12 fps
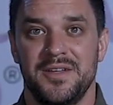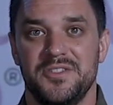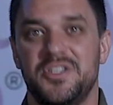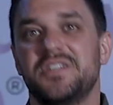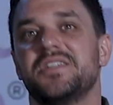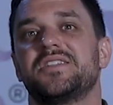
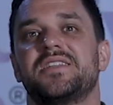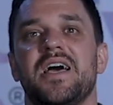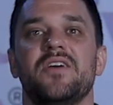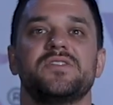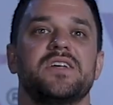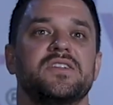Jesus
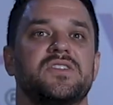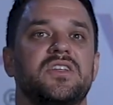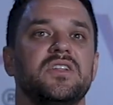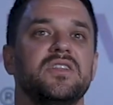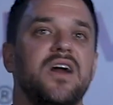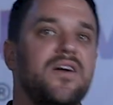tells us
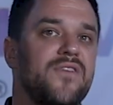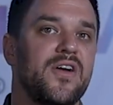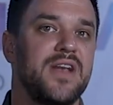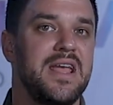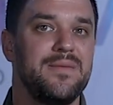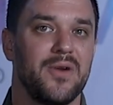to love our
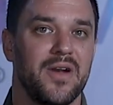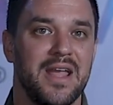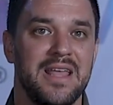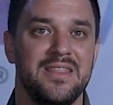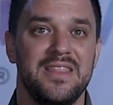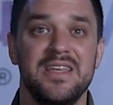neighbor,
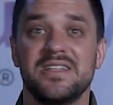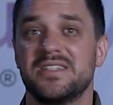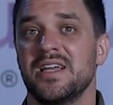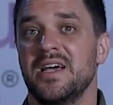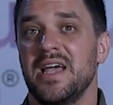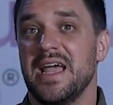and
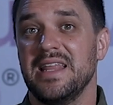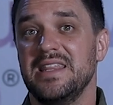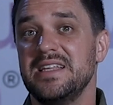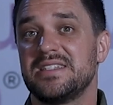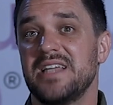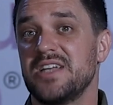these
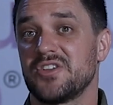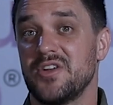days